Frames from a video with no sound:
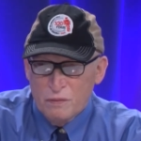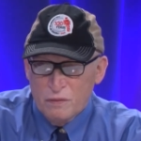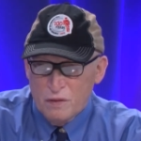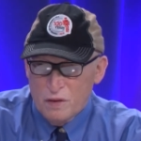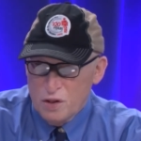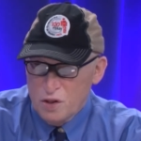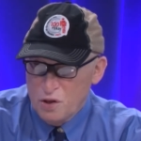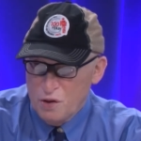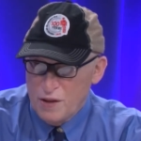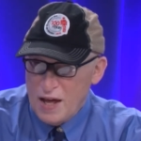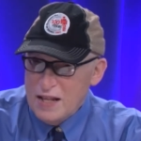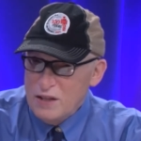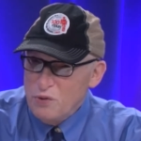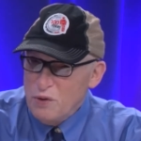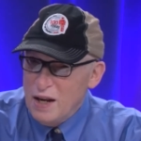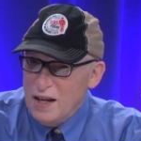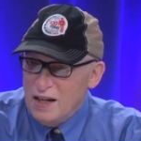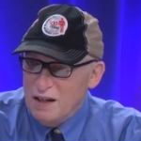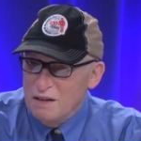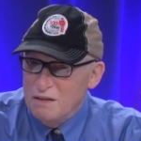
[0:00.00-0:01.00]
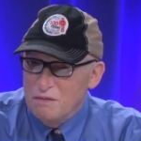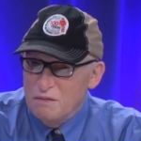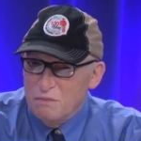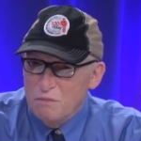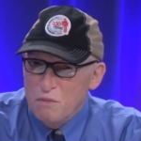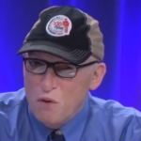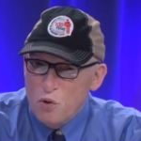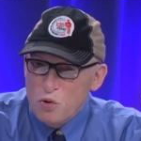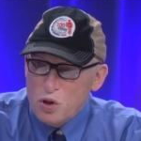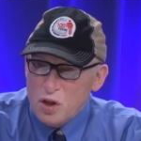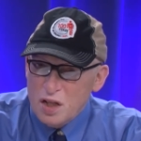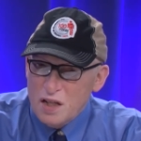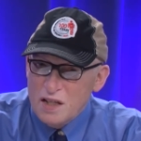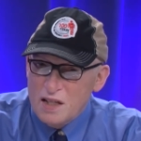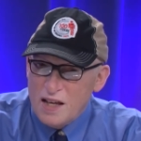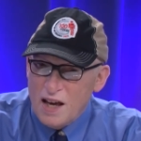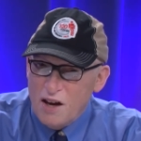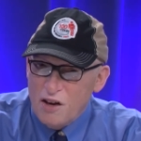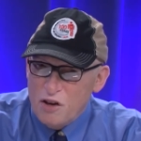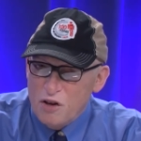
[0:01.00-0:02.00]
So that's what I can mostly
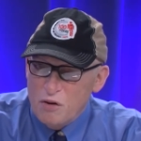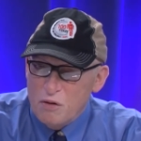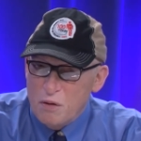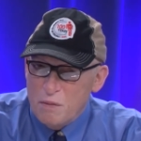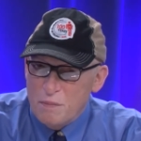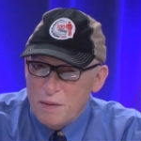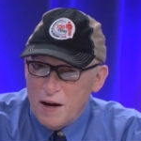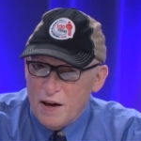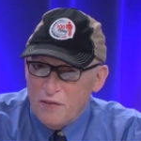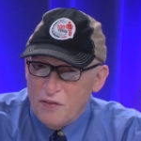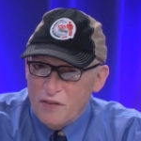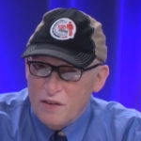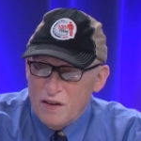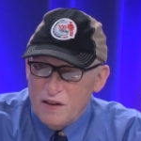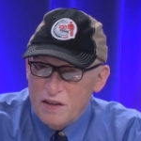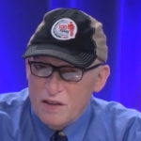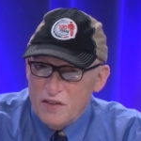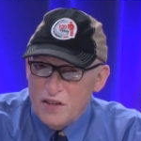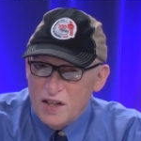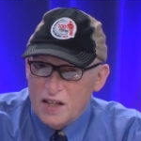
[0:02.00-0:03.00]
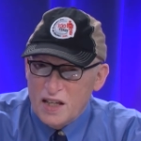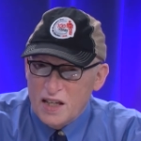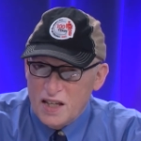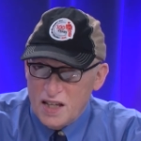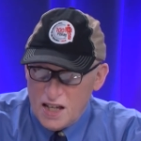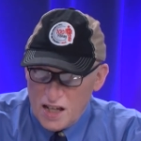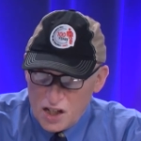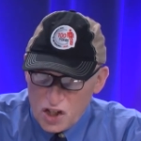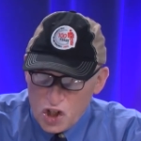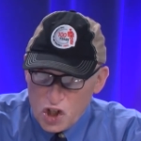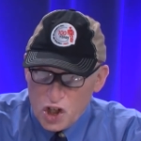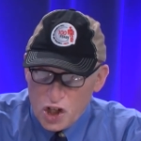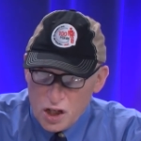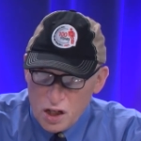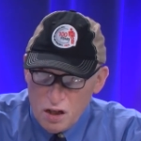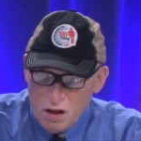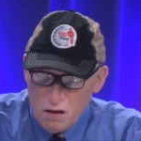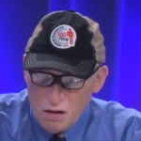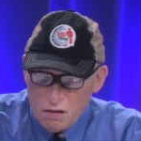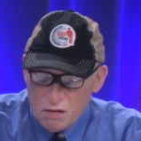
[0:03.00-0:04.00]
tell you about the
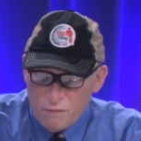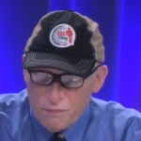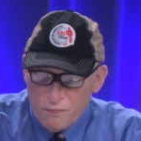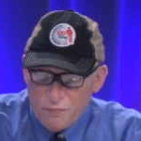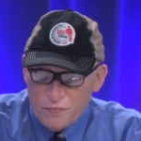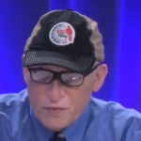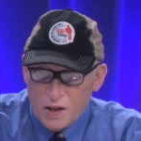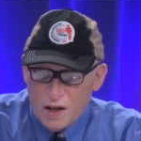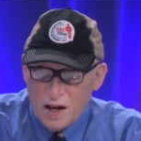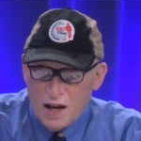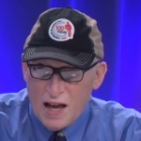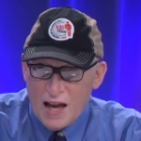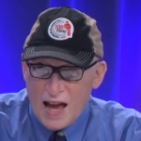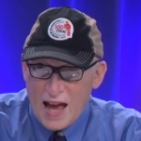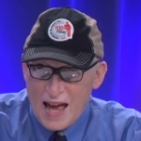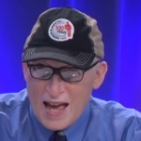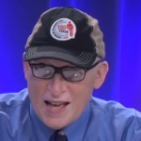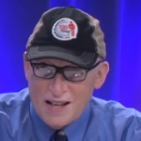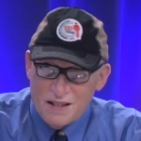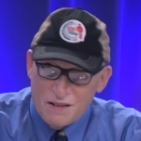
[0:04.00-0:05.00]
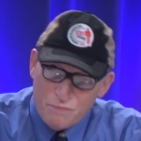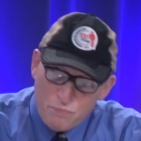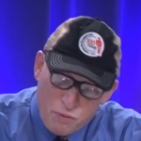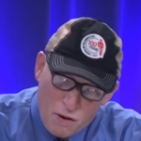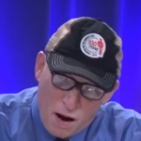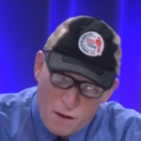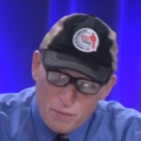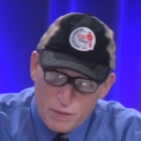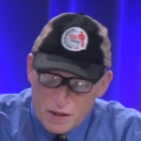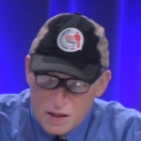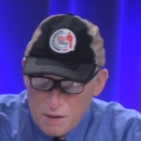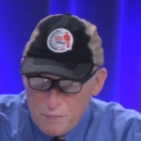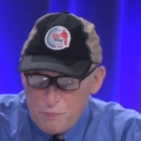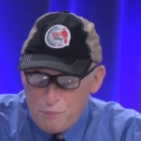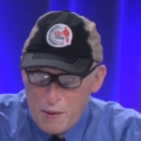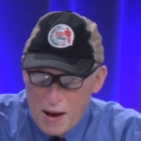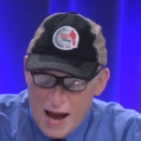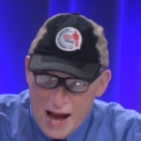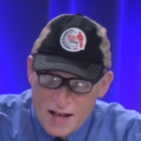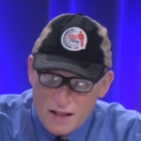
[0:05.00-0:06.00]
kitchen and probably the
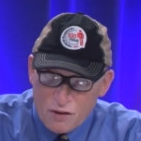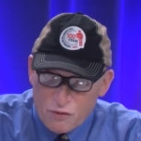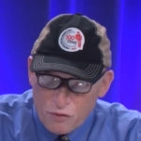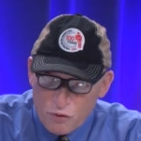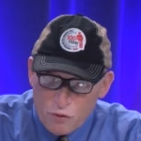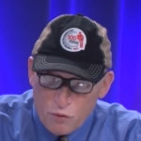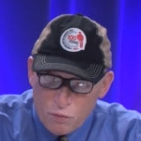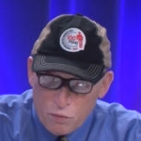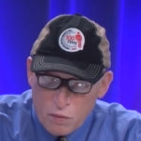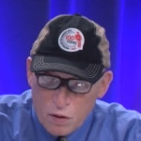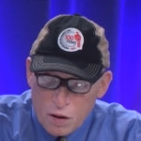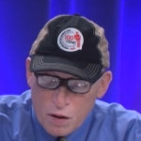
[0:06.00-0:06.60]
bathroom.